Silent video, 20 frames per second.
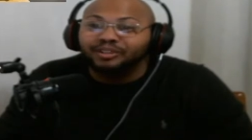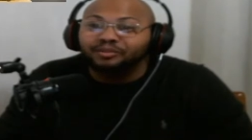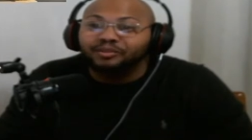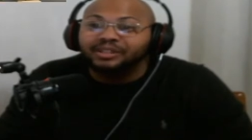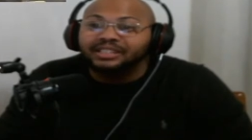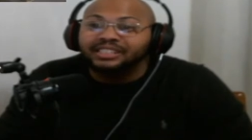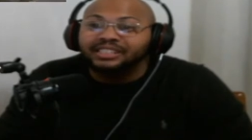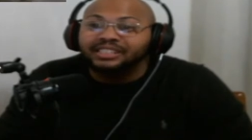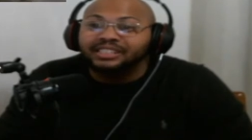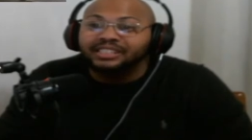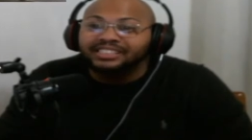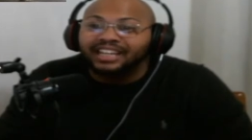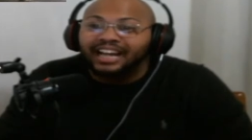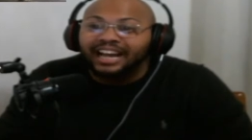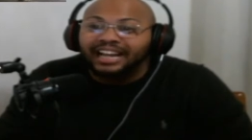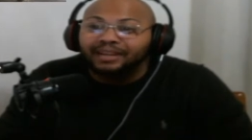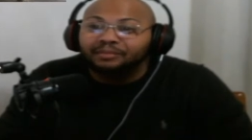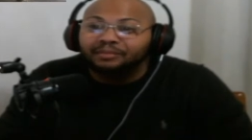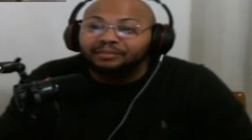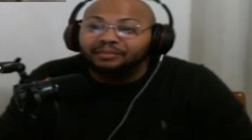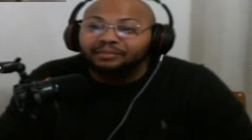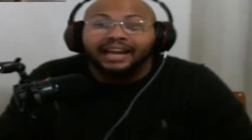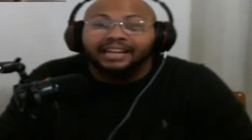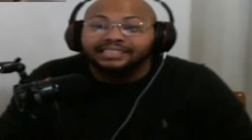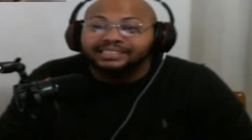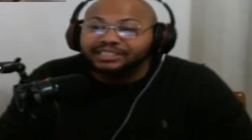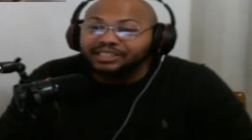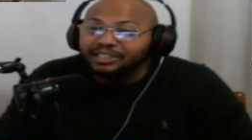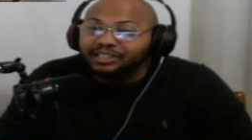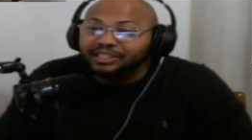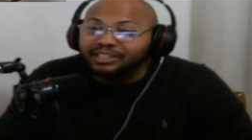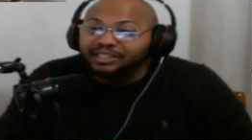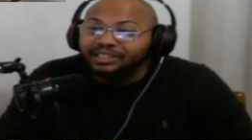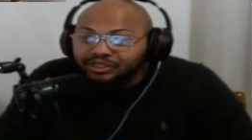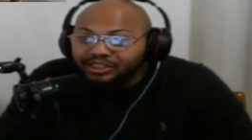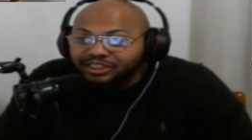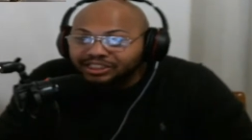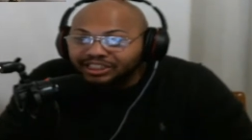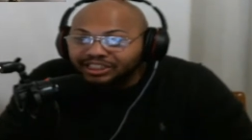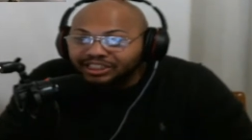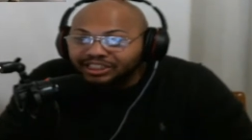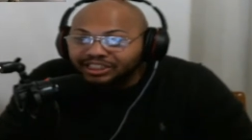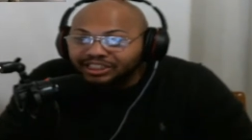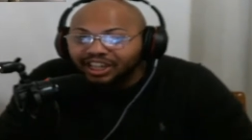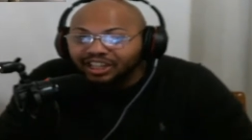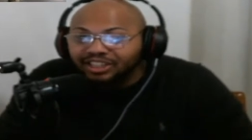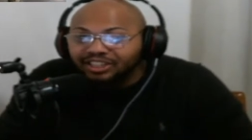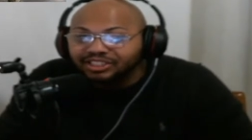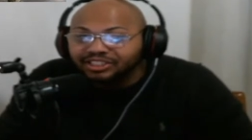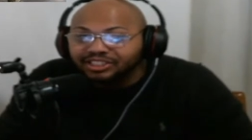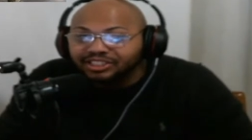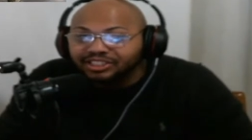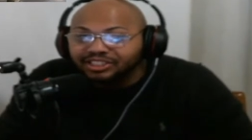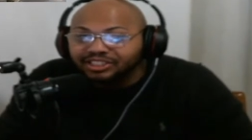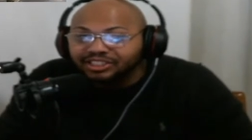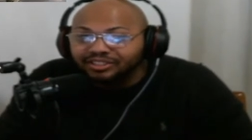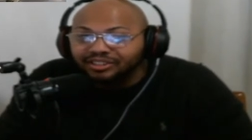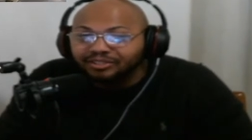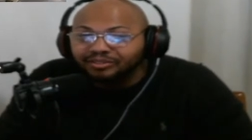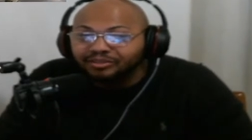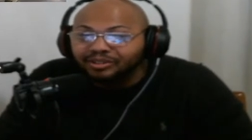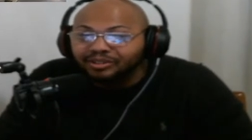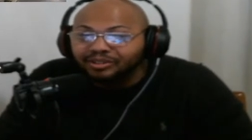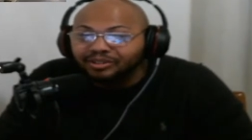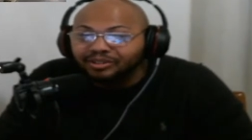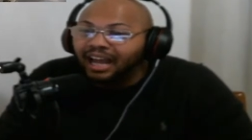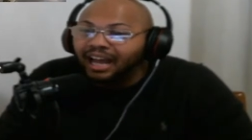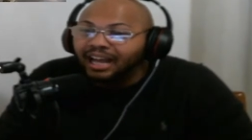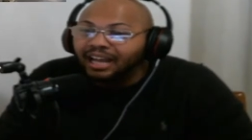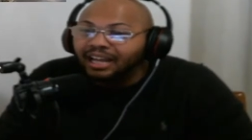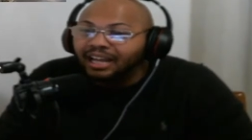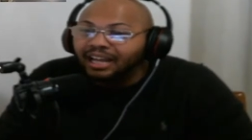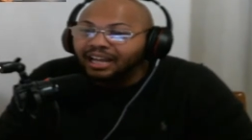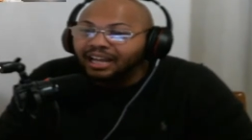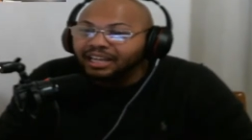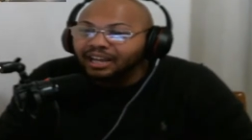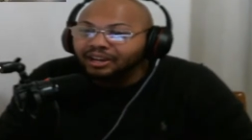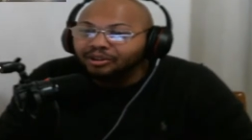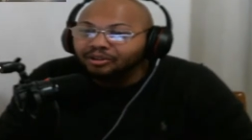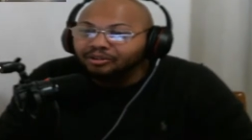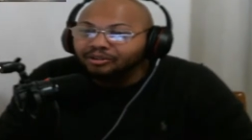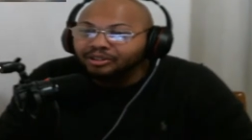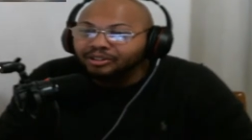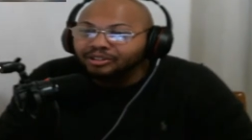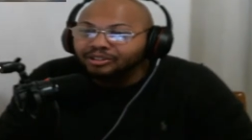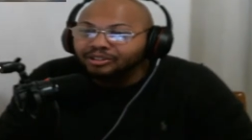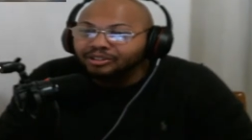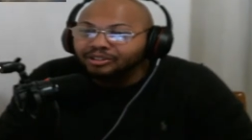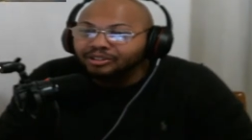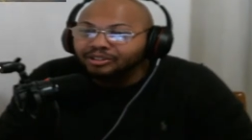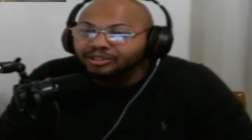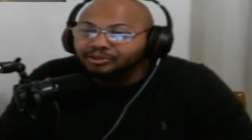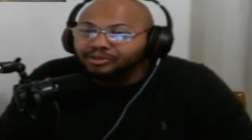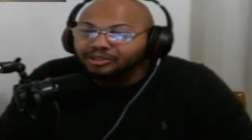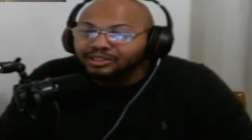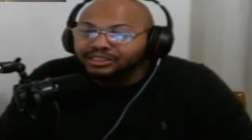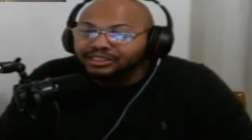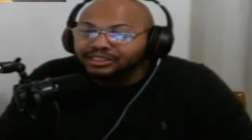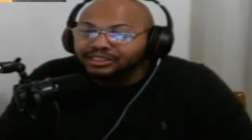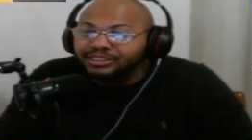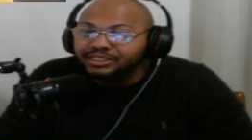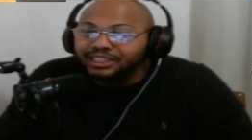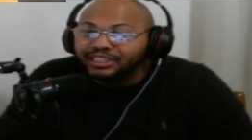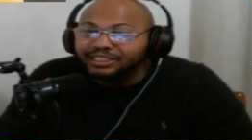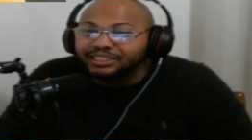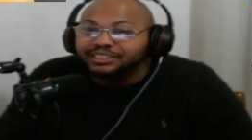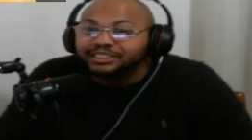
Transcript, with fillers: what it's like passing notes to each other too. Uh, what kind of ghetto school is this